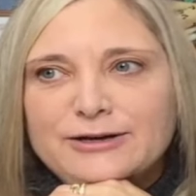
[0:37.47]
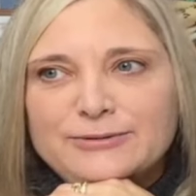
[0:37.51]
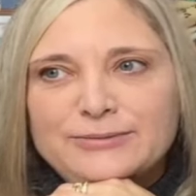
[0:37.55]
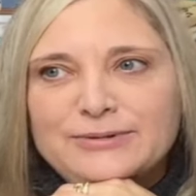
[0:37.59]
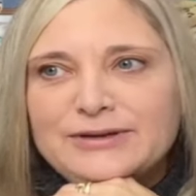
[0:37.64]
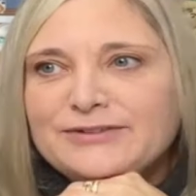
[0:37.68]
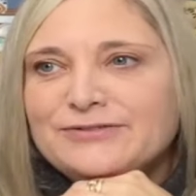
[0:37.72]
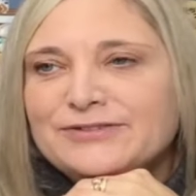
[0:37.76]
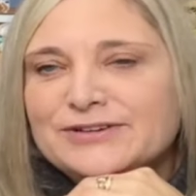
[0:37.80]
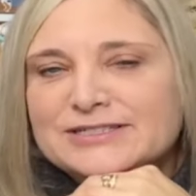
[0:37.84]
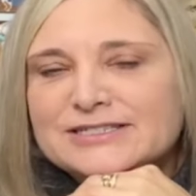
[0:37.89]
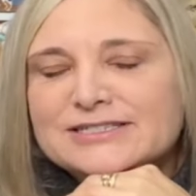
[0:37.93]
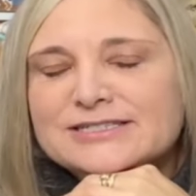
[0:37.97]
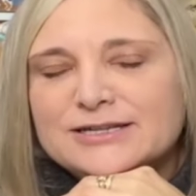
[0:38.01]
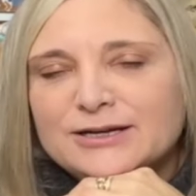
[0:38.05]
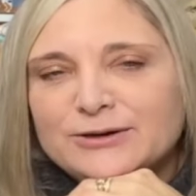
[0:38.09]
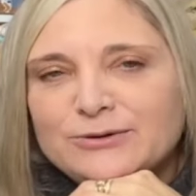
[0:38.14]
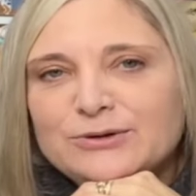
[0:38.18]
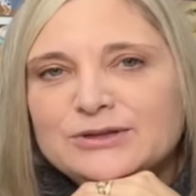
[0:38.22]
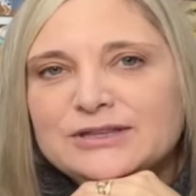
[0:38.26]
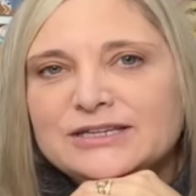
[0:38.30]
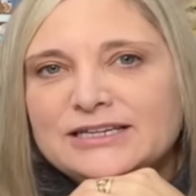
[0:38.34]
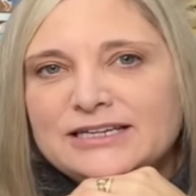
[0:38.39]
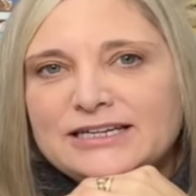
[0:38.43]
If it's done
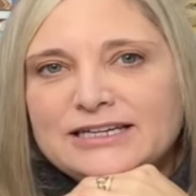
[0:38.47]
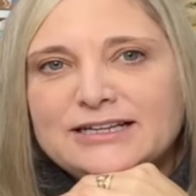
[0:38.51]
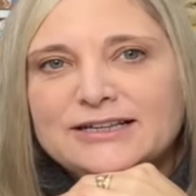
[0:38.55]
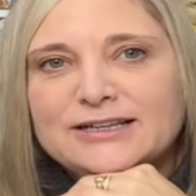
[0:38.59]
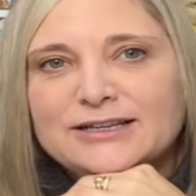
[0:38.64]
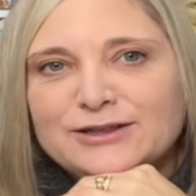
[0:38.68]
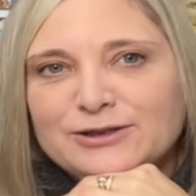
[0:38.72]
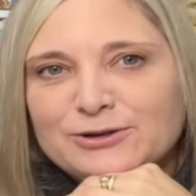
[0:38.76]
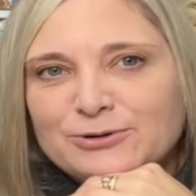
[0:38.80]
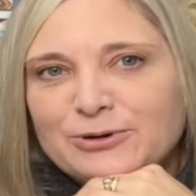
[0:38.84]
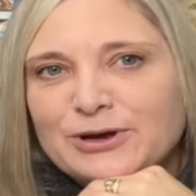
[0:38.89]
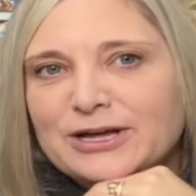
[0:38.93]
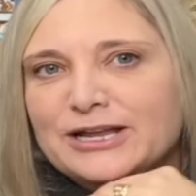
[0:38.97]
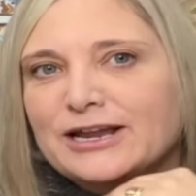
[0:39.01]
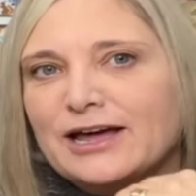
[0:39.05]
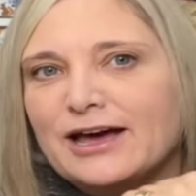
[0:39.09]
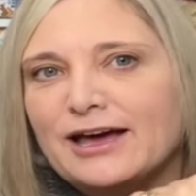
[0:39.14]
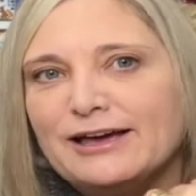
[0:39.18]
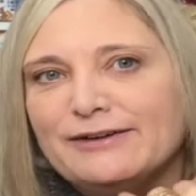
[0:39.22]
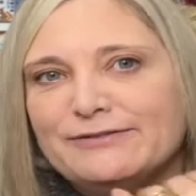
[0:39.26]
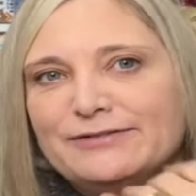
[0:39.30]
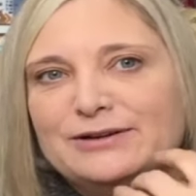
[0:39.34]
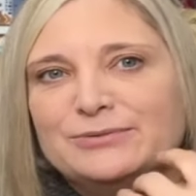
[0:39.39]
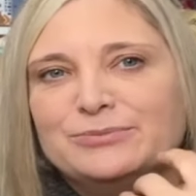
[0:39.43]
with a needle and thread, I
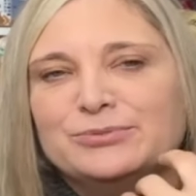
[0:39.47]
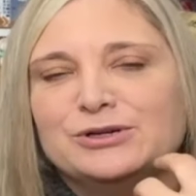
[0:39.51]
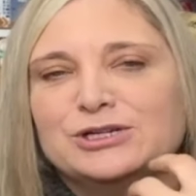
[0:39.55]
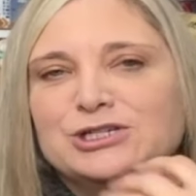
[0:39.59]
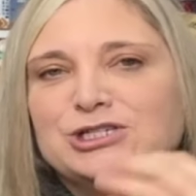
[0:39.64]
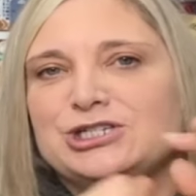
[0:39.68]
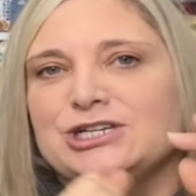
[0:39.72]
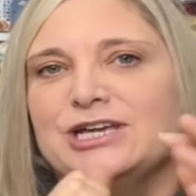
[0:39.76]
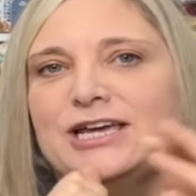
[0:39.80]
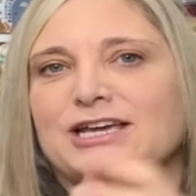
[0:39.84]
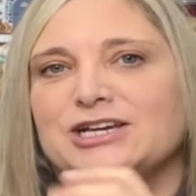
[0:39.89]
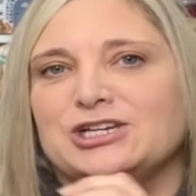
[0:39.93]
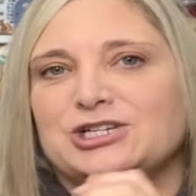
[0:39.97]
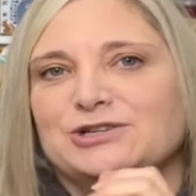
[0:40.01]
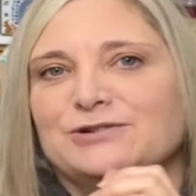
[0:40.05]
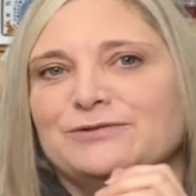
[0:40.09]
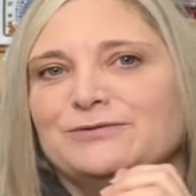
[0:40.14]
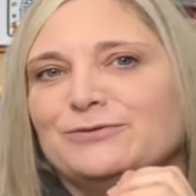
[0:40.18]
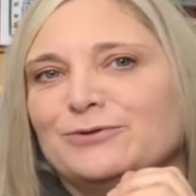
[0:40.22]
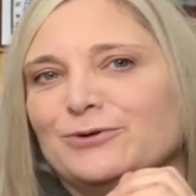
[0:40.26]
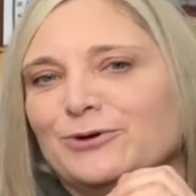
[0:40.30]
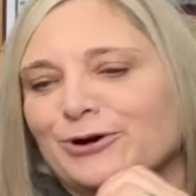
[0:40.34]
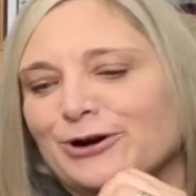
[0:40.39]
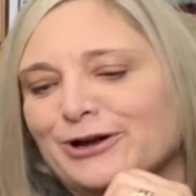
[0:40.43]
have an appreciation
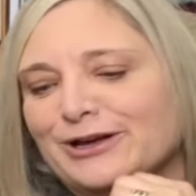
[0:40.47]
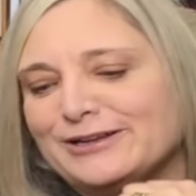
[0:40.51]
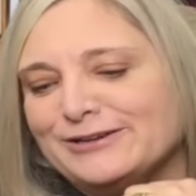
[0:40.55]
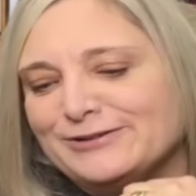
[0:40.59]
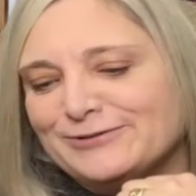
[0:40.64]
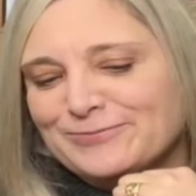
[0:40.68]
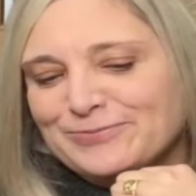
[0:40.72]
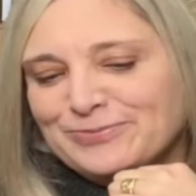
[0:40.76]
for it.